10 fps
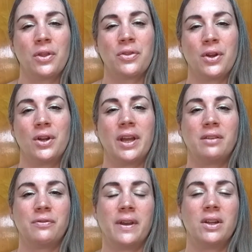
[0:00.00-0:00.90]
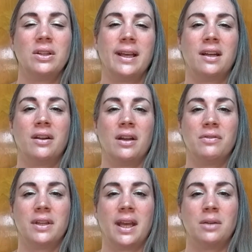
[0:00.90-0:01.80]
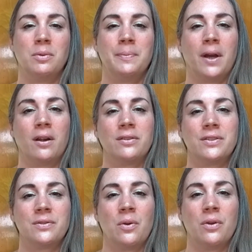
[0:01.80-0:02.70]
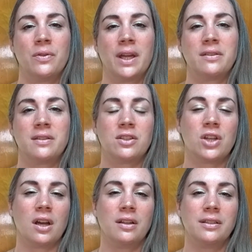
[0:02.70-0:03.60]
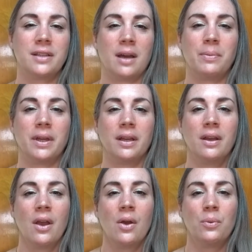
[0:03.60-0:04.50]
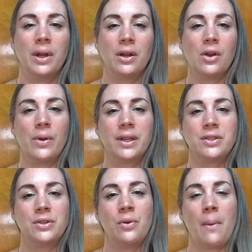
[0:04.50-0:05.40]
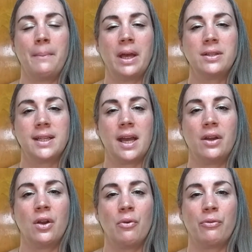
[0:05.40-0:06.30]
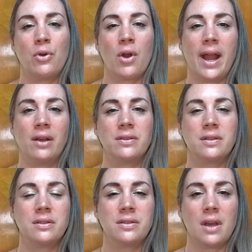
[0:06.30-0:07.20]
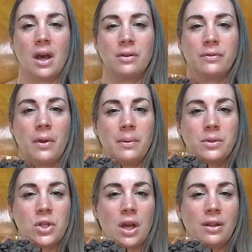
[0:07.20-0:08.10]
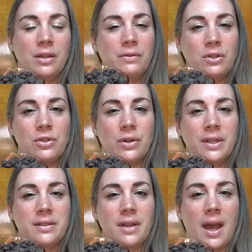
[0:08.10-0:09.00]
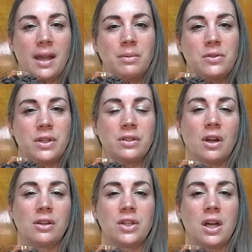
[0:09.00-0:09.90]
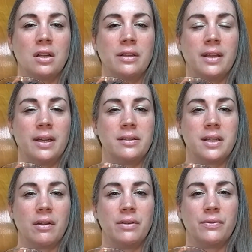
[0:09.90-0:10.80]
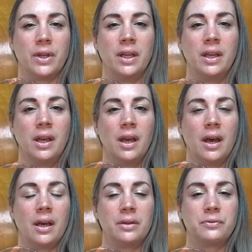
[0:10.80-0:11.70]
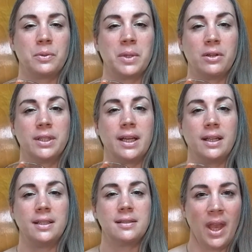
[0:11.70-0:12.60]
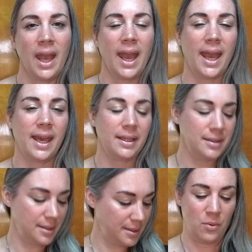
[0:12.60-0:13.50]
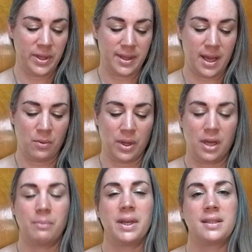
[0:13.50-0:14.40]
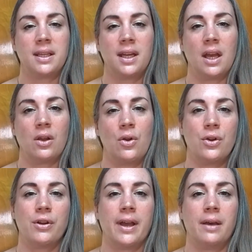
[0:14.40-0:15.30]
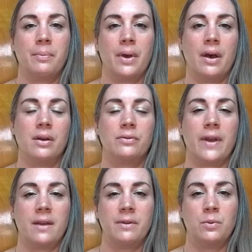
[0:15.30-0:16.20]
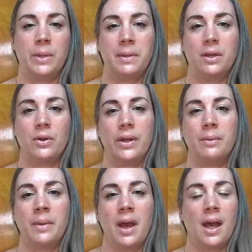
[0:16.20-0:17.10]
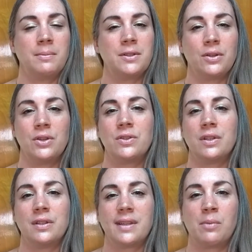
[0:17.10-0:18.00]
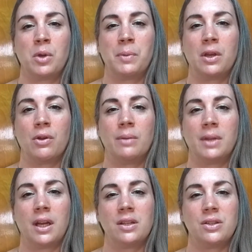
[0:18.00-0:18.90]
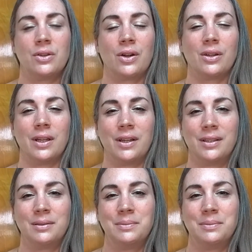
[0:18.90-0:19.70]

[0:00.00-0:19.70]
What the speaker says: the third and final layer of the Nanaimo bars, that is the chocolate topping, we are going to melt down 4 ounces of chocolate of your choice. I am using dark chocolate that is dairy-free from Ghirardelli's. And with that, we're going to mix in a 1/4 cup of heavy whipping cream. I'm still using the same whipping cream that I showed earlier.